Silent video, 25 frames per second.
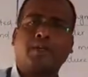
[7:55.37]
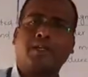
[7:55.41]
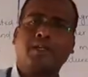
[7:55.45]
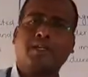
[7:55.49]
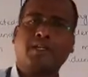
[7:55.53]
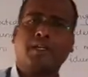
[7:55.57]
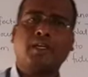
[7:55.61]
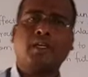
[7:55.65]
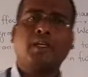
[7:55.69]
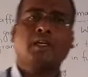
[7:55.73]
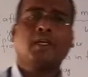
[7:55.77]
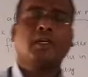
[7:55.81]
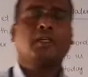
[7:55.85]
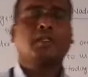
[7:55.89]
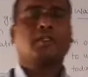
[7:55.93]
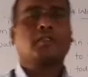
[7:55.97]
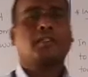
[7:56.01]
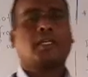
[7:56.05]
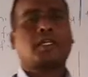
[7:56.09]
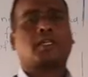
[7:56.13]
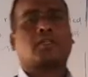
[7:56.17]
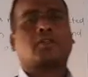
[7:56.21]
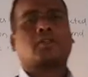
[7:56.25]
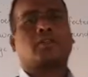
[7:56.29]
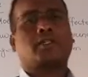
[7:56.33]
day they
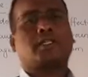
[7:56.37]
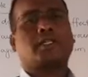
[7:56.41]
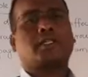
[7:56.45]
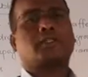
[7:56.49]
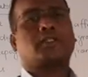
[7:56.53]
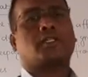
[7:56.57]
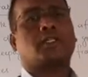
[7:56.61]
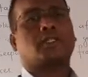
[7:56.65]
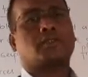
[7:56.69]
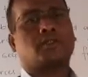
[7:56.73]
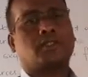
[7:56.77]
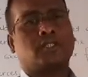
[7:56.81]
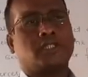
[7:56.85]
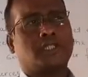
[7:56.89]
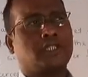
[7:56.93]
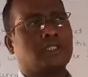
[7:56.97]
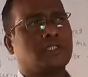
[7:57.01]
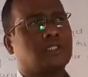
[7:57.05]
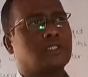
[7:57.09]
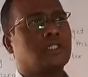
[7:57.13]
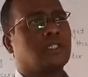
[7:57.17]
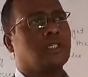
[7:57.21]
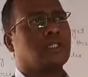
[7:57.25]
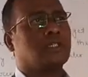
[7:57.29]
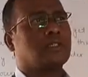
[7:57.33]
are cutting the
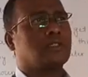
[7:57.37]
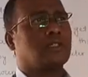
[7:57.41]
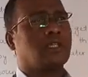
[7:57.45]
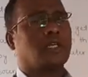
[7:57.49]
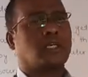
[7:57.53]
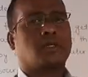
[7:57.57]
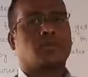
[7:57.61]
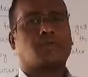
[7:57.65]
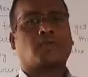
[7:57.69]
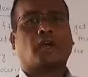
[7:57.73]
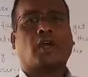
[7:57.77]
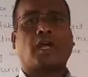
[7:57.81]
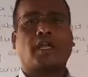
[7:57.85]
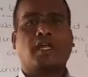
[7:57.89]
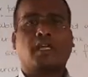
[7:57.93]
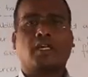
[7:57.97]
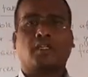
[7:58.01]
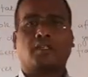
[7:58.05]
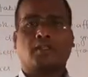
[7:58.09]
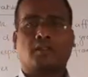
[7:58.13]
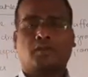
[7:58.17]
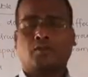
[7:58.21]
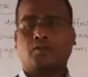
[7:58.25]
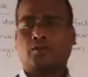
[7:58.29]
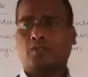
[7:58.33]
trees, they are
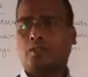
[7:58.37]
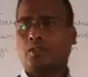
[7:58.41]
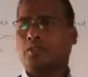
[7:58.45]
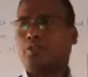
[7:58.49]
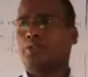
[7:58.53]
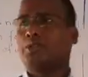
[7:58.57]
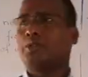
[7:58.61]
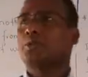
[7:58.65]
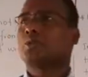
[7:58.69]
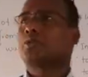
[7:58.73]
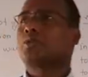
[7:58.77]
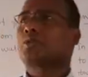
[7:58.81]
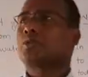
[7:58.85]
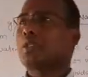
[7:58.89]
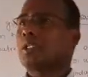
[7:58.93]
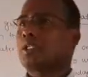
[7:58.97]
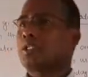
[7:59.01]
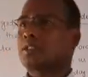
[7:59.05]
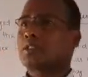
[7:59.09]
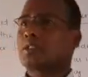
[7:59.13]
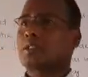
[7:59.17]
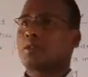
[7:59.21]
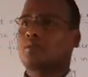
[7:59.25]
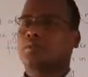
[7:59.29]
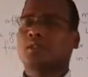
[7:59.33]
fire due to that
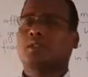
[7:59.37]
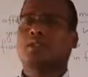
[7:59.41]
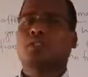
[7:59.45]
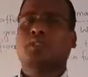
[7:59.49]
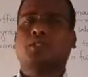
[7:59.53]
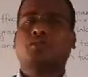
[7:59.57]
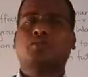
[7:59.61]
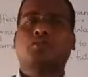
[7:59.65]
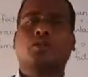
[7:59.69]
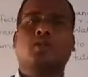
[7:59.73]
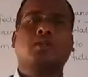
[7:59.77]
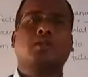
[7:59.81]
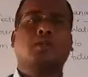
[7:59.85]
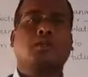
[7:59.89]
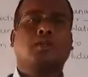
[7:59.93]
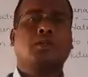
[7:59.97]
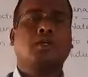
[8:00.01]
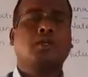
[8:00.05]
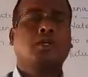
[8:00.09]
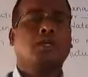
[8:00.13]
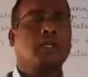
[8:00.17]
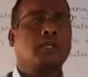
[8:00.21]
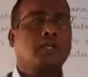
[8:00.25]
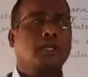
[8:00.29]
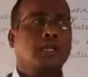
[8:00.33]
some natural
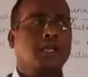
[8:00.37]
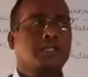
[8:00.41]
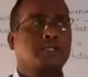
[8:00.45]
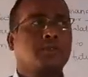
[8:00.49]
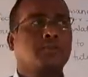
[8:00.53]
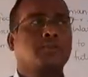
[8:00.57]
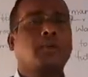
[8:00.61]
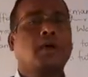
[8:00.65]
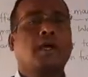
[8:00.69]
like